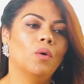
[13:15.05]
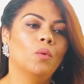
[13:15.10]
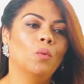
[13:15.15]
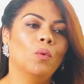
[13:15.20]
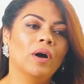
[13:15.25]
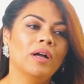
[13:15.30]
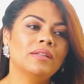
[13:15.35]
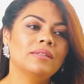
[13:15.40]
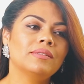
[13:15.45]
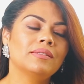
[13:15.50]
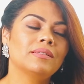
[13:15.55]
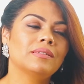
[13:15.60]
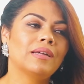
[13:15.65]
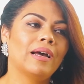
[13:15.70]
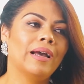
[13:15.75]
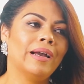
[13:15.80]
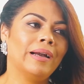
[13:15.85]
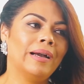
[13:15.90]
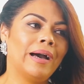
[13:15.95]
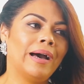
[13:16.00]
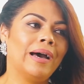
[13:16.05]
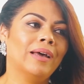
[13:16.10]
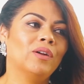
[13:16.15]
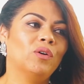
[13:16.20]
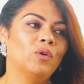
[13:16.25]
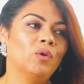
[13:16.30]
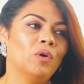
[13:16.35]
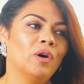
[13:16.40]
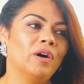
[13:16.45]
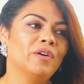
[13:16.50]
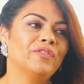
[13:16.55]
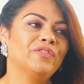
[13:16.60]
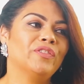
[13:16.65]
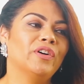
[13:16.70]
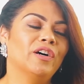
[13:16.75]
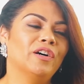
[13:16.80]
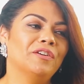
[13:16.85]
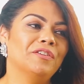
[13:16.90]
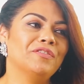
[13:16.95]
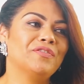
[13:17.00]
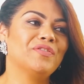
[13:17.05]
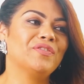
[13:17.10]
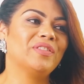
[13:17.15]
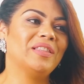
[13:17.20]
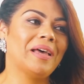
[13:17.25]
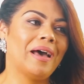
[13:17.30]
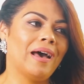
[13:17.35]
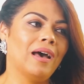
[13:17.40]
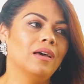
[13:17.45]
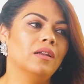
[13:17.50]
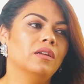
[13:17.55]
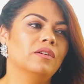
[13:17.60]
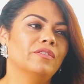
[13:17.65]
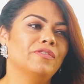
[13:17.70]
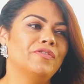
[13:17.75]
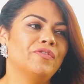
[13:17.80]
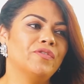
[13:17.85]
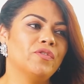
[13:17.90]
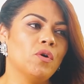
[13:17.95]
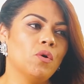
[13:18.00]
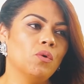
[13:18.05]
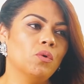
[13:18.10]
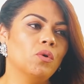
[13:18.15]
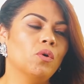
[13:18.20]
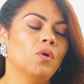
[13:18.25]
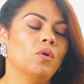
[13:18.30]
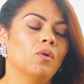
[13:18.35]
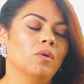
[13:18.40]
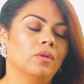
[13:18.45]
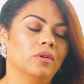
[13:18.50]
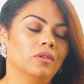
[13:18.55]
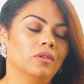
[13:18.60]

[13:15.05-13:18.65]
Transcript: Once I got off of that phone call,